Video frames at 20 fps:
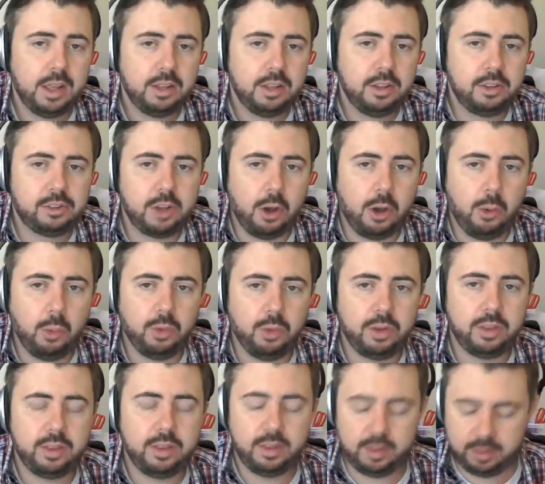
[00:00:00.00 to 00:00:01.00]
So
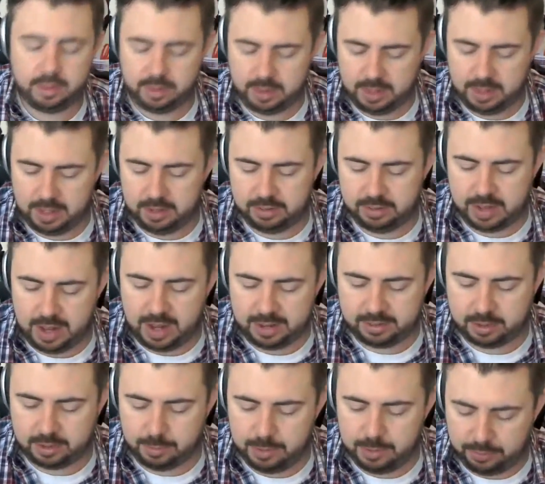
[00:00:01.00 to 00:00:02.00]
he's got
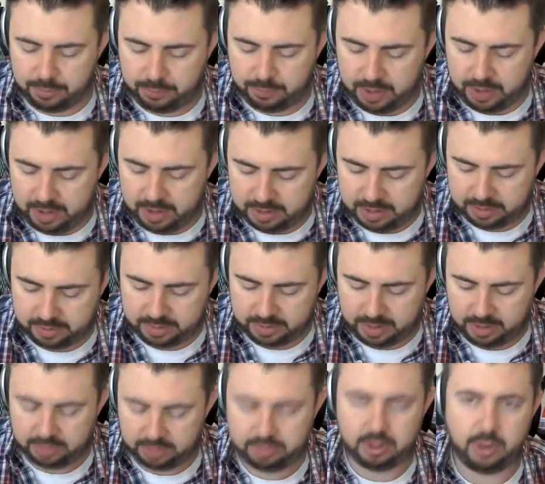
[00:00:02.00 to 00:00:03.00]
some nefarious
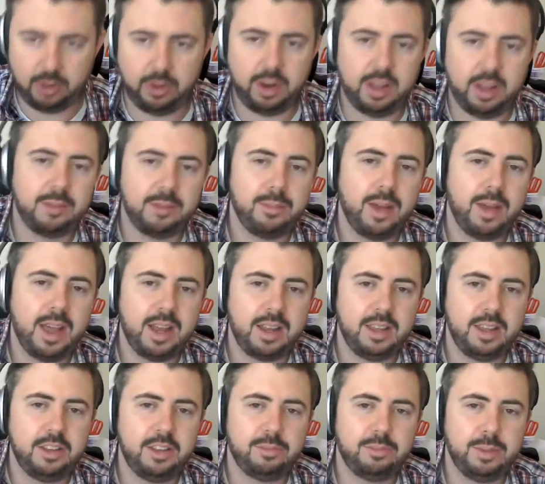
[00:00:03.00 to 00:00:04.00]
things going on, Matt.
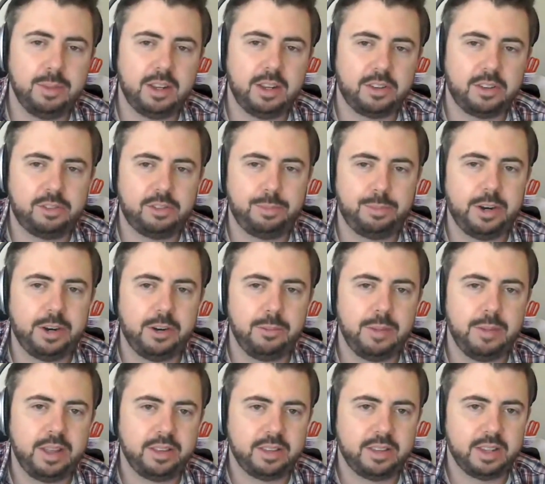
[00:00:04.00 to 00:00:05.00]
He's been
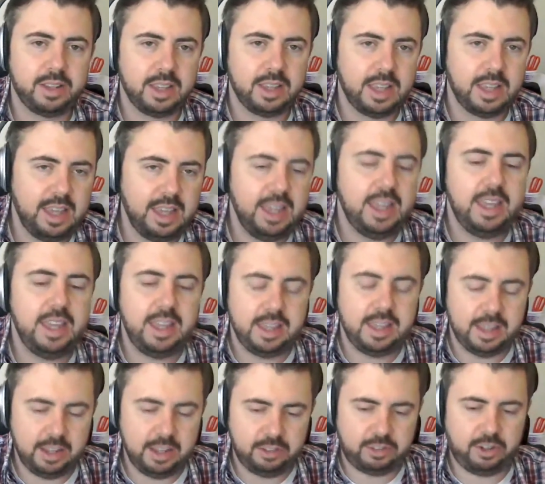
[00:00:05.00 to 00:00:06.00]
experimenting.
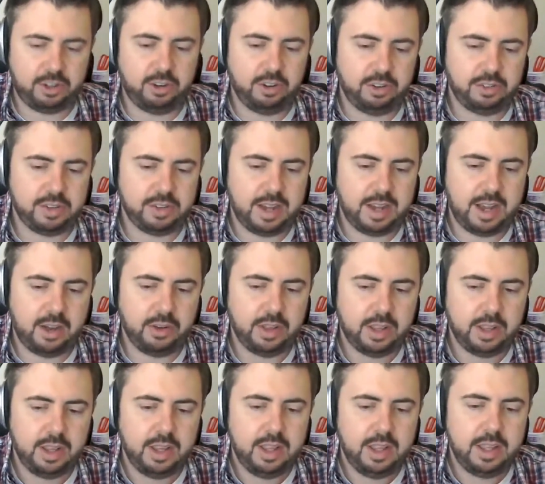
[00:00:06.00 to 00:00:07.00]
It turns out,
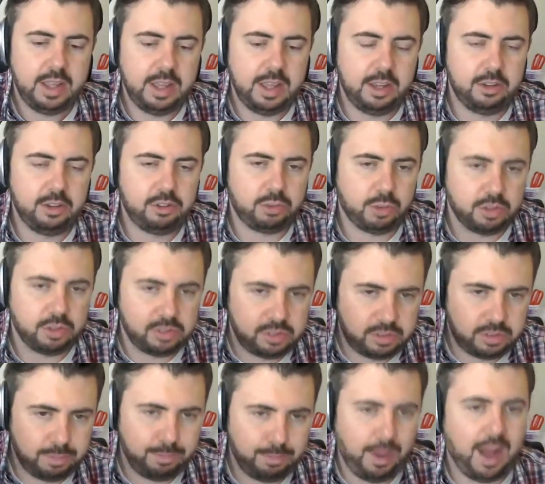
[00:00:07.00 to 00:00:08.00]
is
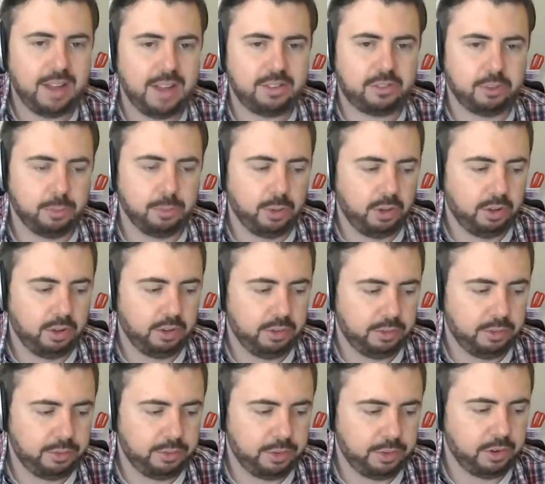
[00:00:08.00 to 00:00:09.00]
responsible
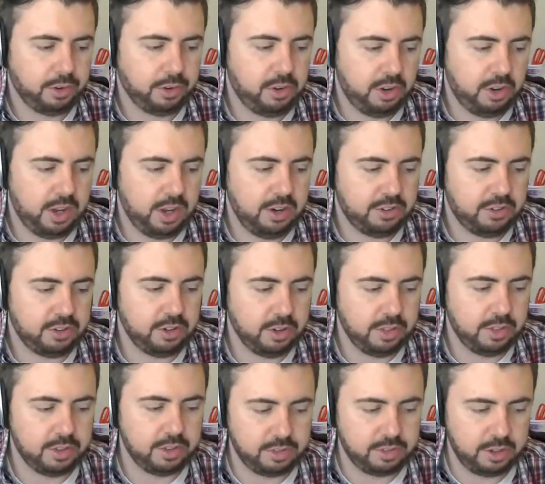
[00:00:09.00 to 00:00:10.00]
for the creation
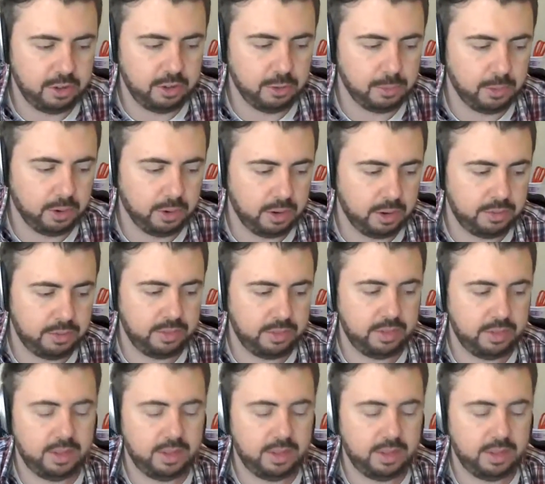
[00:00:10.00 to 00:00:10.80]
of the xenomorph.